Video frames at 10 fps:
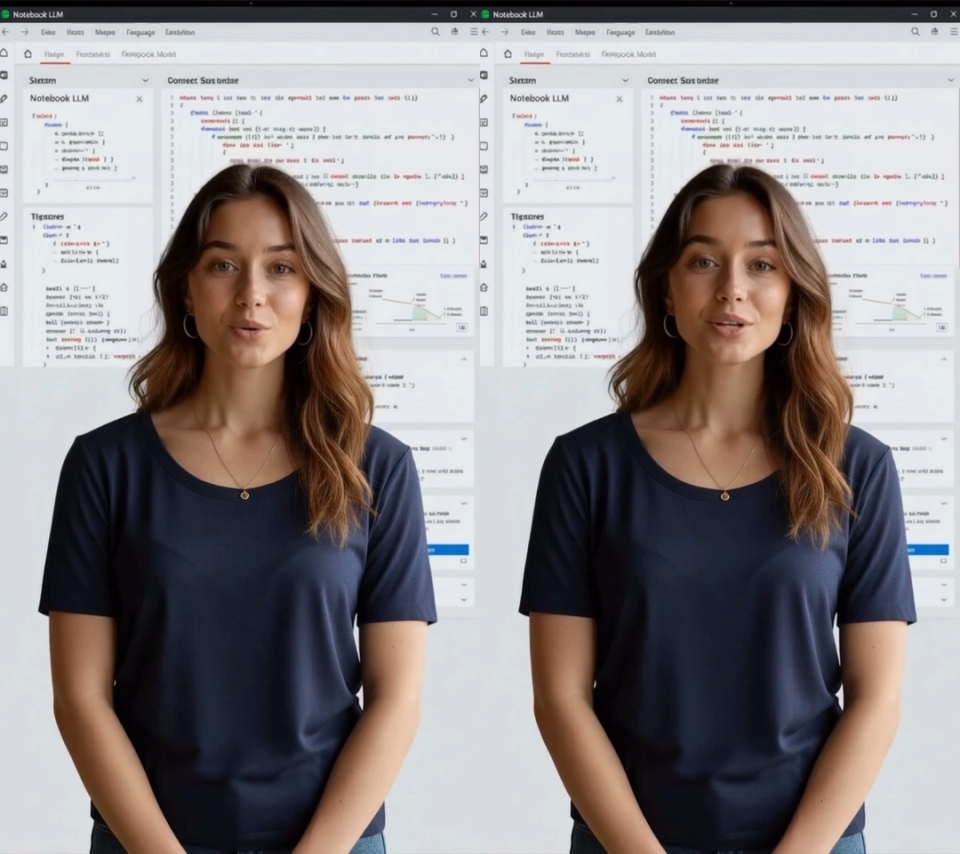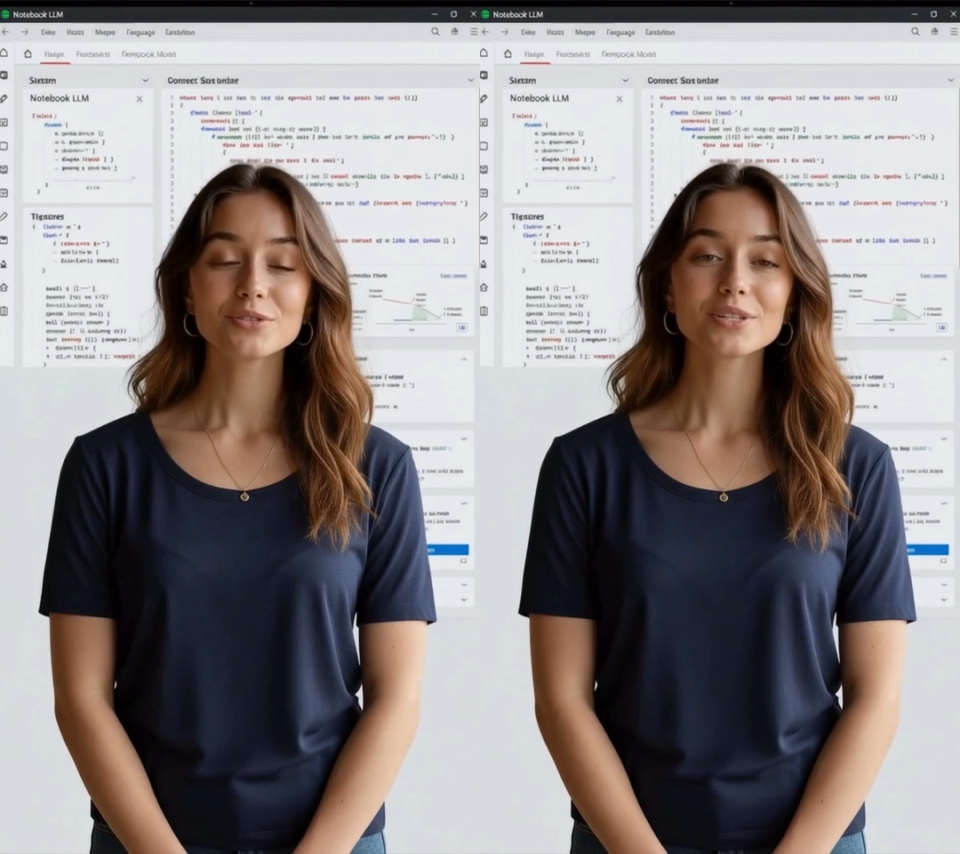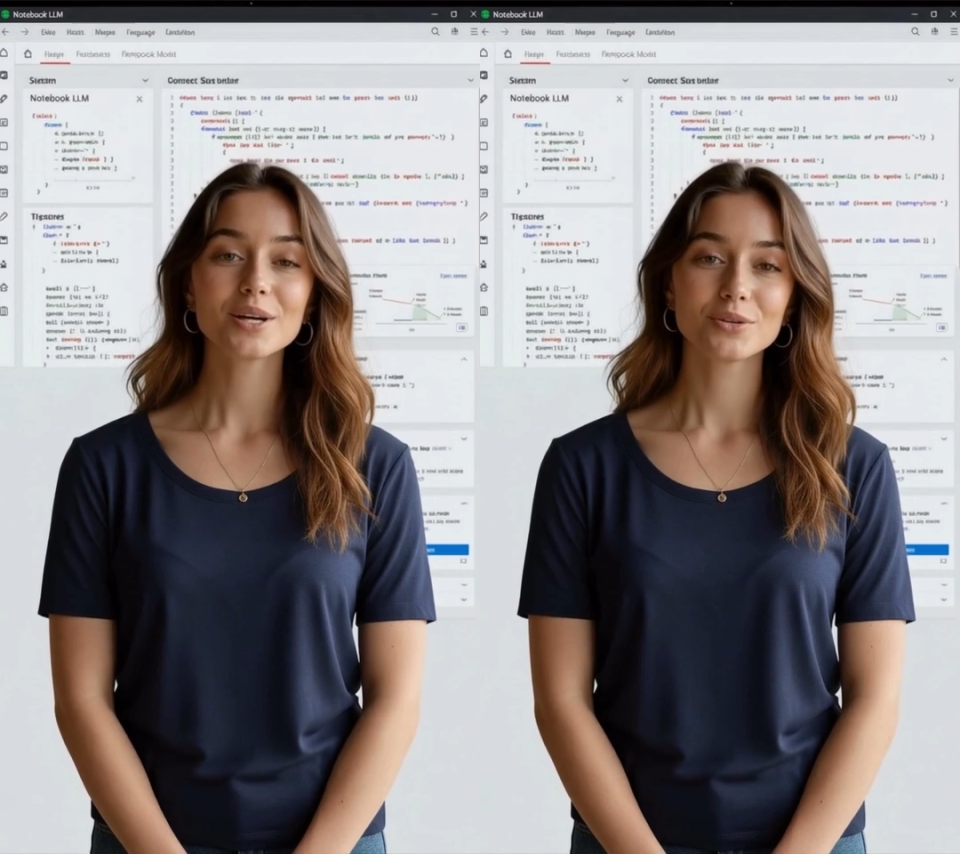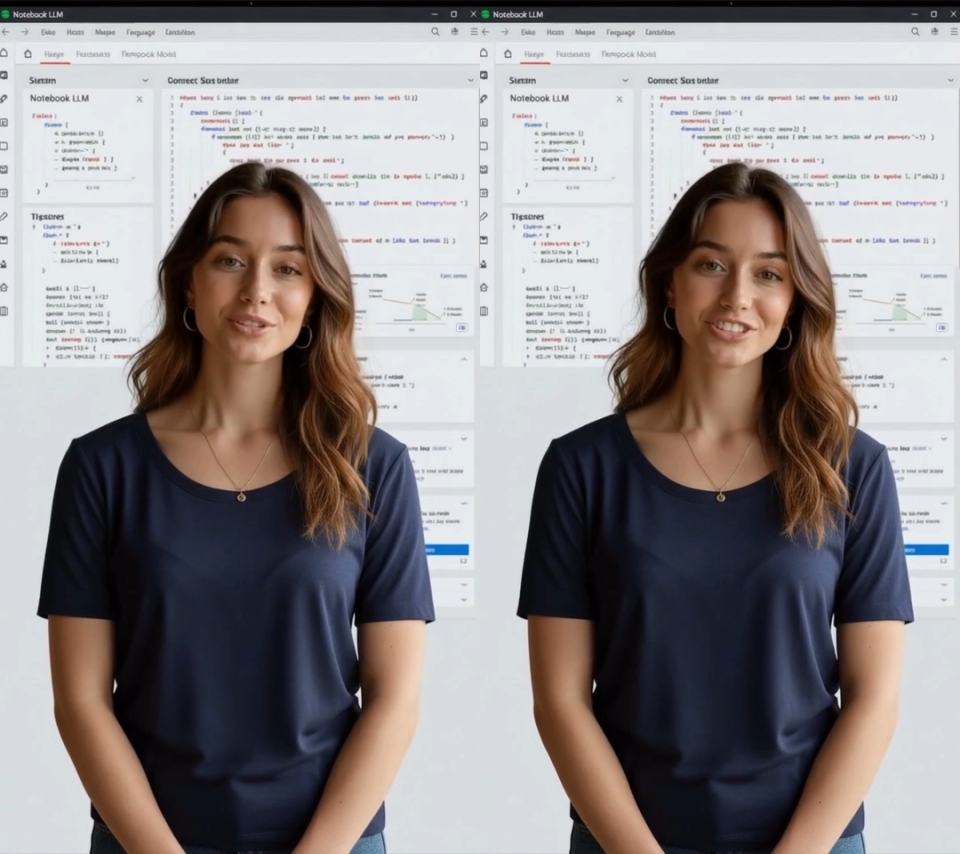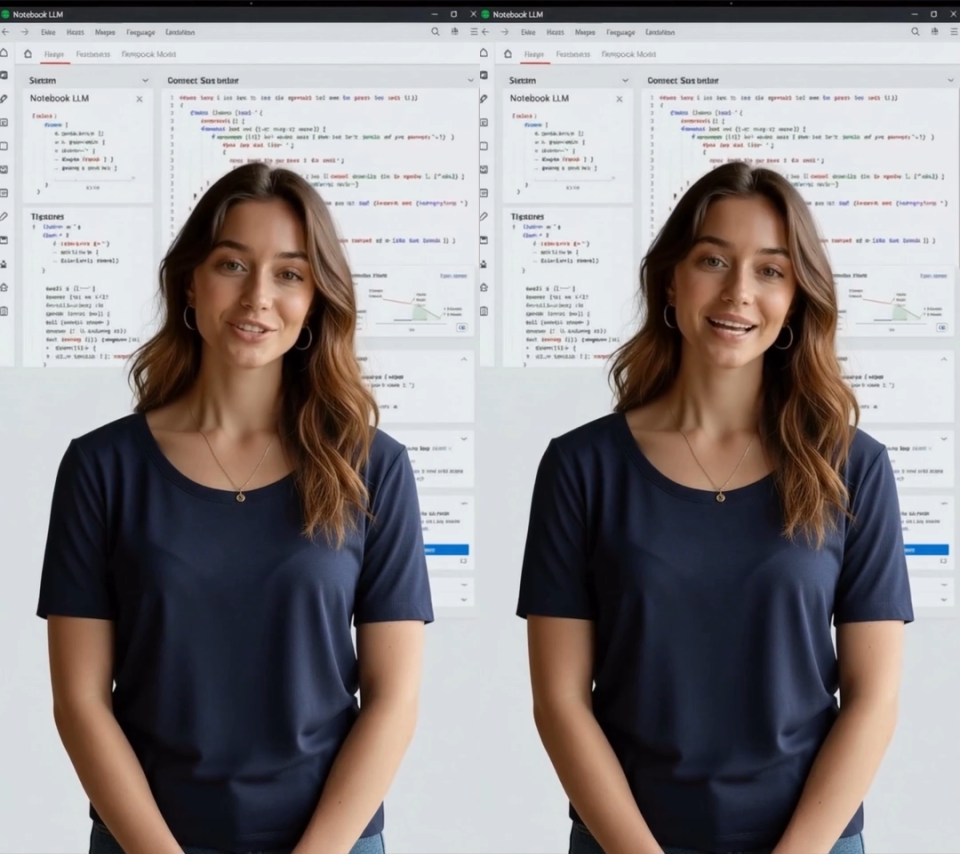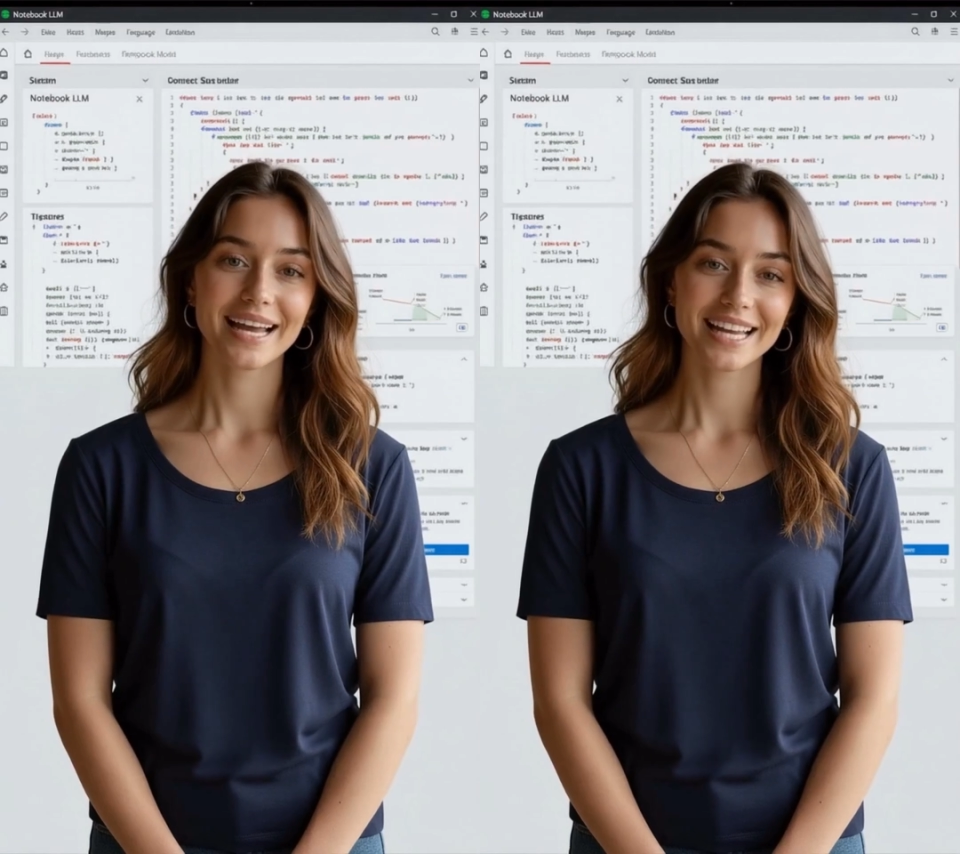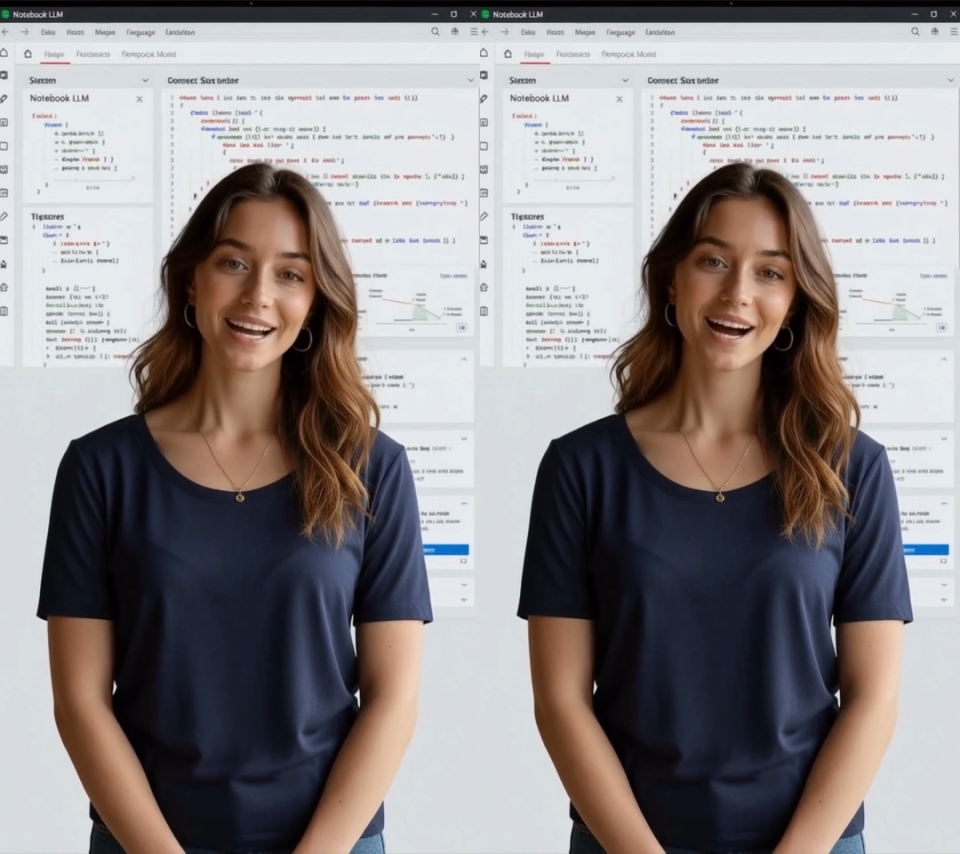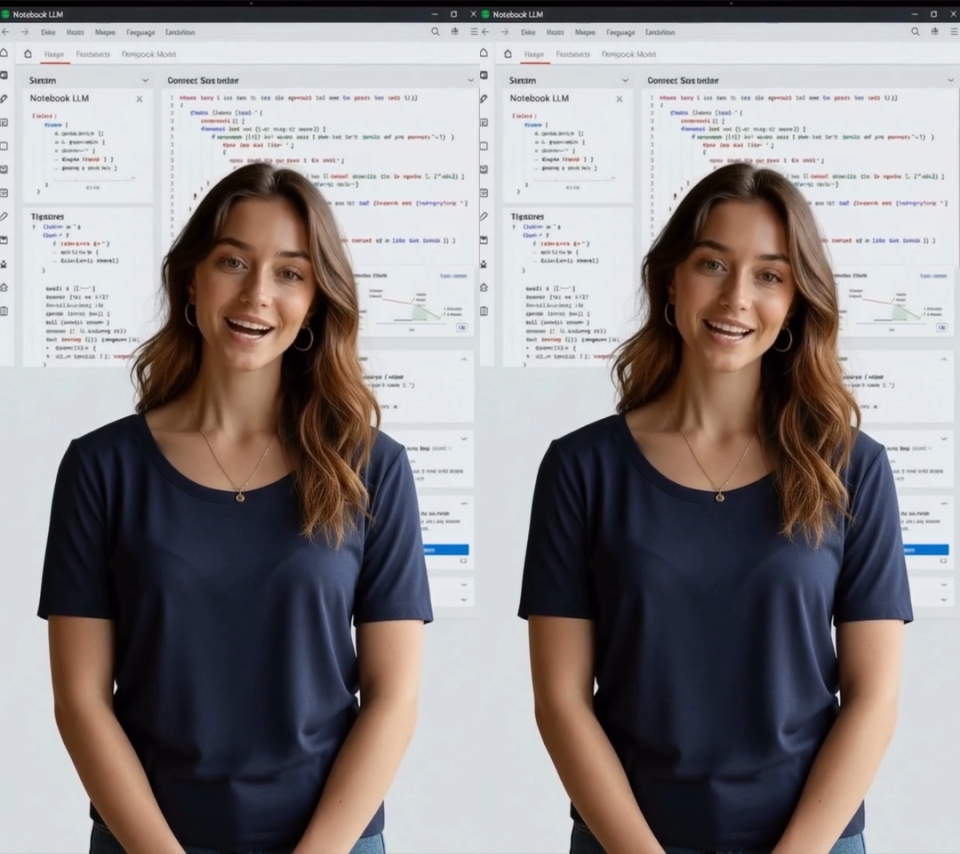workflow so that
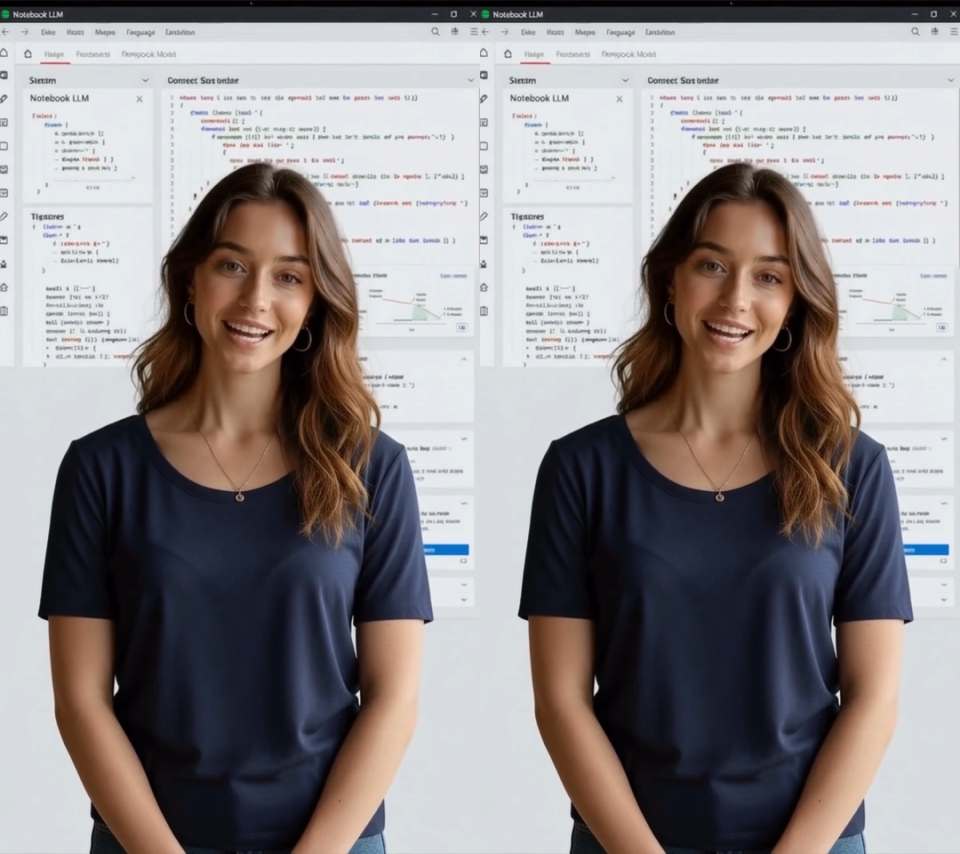AI